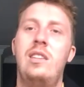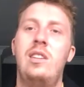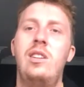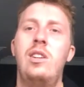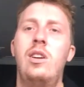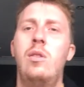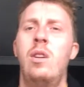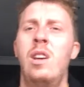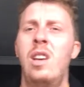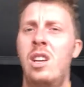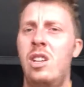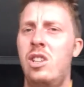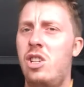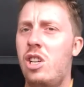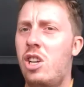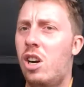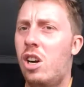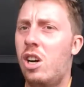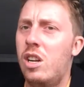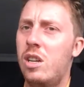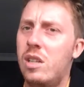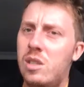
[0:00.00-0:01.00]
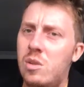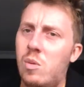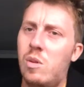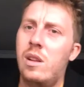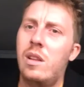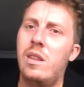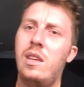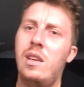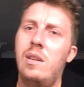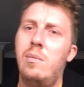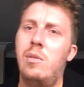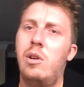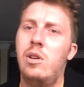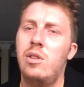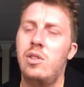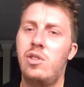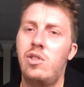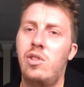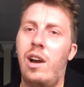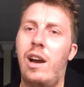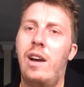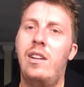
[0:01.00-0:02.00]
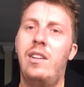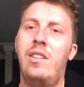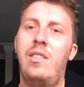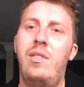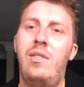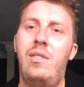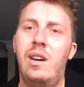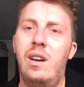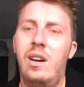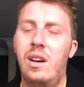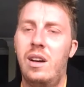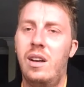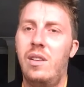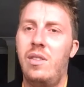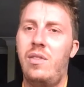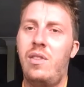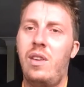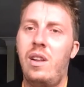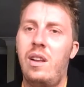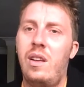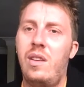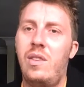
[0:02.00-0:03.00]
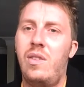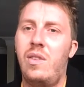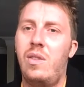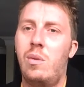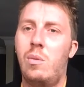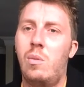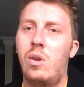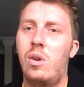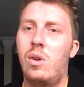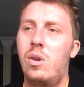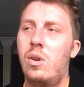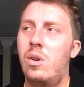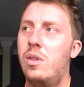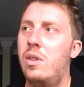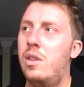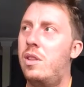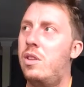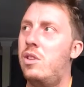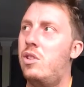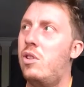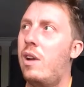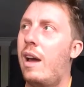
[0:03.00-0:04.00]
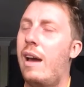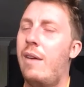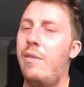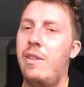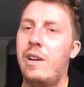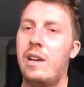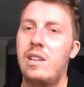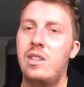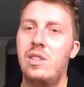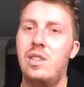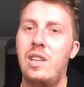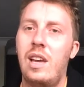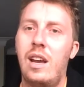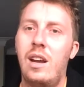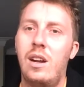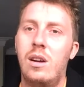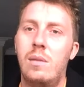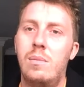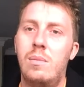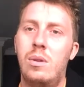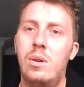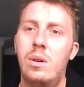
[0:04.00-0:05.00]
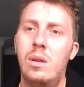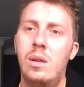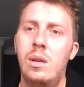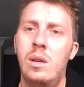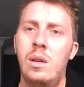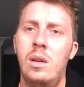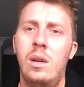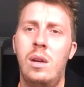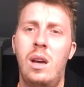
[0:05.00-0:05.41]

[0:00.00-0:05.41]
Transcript: You know, Jakarta is one of the most crowded cities in the world. The traffic is terrible.